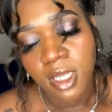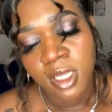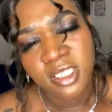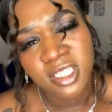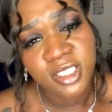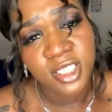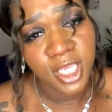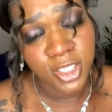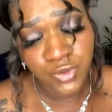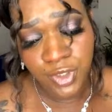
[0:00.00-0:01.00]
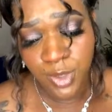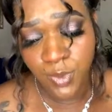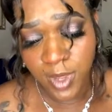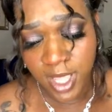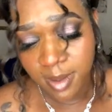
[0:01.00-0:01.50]
this is an intricate
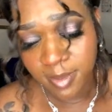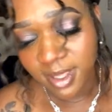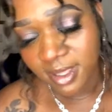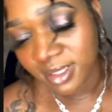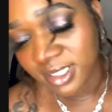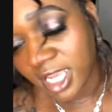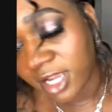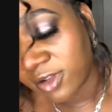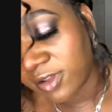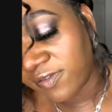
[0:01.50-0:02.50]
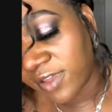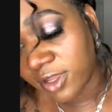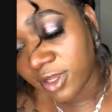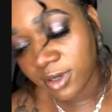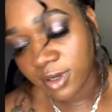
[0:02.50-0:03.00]
web, the cycle of
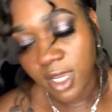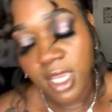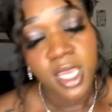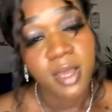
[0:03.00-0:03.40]
failure.